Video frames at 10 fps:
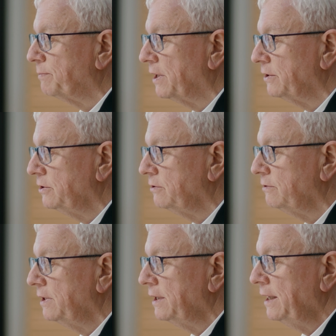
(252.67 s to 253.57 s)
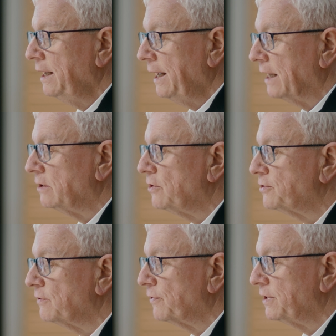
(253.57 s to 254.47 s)
upon you, and
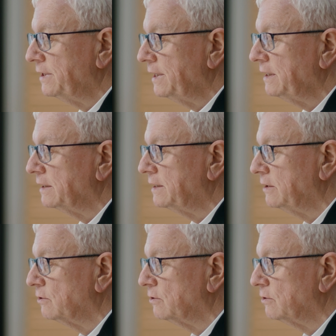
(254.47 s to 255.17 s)
also for the dignity